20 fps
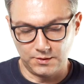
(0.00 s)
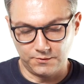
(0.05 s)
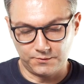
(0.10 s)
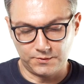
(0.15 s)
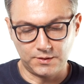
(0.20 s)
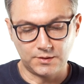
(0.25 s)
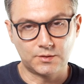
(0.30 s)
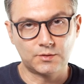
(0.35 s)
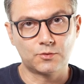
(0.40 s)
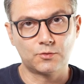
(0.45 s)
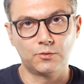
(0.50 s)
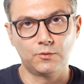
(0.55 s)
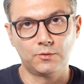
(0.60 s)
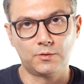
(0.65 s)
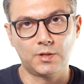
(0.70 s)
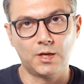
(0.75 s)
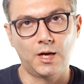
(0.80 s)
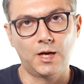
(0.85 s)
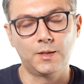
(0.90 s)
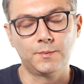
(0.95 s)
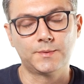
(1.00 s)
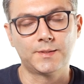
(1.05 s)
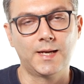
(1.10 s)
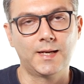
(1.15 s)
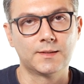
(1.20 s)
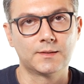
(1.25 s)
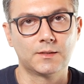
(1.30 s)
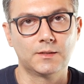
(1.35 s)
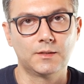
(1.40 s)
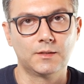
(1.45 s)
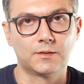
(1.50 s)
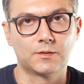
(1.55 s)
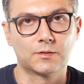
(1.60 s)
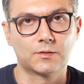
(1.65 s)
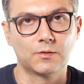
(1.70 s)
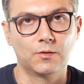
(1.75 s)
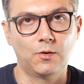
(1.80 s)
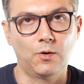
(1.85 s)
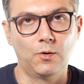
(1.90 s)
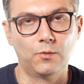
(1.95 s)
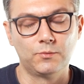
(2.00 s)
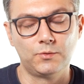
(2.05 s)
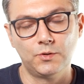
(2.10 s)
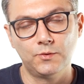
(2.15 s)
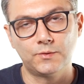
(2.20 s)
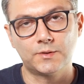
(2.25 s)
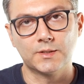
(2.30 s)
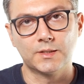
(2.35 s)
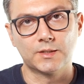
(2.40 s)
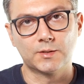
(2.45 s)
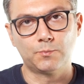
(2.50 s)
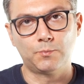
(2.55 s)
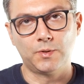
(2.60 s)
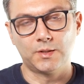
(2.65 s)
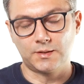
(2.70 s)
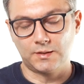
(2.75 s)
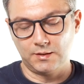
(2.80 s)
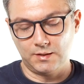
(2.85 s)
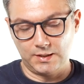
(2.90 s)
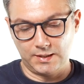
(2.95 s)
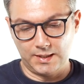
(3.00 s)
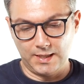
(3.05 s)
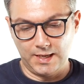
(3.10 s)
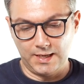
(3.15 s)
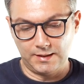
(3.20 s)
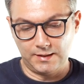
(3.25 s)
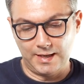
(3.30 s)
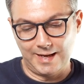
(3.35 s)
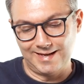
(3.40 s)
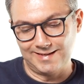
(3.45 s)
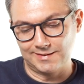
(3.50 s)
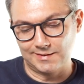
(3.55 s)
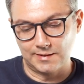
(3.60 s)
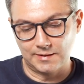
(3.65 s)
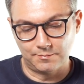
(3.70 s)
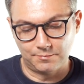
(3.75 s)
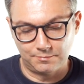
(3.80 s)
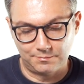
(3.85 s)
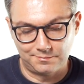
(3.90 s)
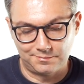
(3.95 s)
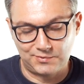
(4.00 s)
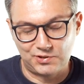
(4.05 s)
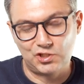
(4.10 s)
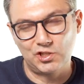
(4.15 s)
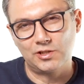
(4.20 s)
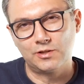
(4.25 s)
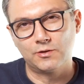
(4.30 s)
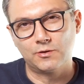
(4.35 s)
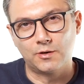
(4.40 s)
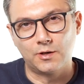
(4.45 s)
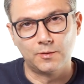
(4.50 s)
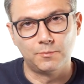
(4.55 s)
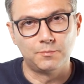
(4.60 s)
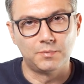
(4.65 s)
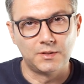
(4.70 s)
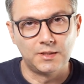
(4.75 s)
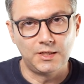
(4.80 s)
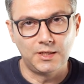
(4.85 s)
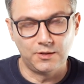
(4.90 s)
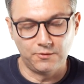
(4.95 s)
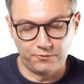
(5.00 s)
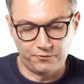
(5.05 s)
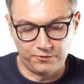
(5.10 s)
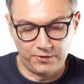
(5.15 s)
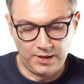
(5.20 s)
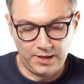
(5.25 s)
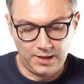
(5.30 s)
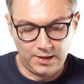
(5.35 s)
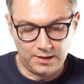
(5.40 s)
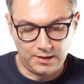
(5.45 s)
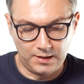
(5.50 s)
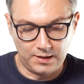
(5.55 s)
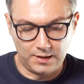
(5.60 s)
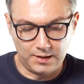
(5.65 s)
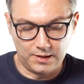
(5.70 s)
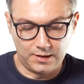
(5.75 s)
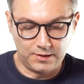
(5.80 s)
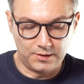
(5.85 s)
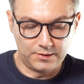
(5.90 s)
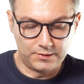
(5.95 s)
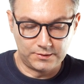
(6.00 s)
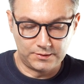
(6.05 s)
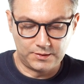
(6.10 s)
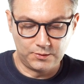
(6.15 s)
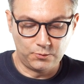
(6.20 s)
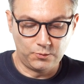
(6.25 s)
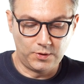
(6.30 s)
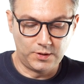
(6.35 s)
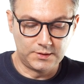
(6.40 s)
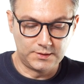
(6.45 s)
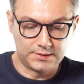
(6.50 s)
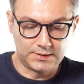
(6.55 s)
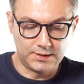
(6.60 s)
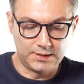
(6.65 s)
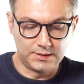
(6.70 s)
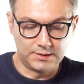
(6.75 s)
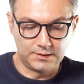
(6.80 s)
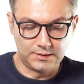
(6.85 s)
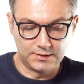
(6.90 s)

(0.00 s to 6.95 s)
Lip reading: of these 2 types has its own uses, but again, as a general belief, the ones in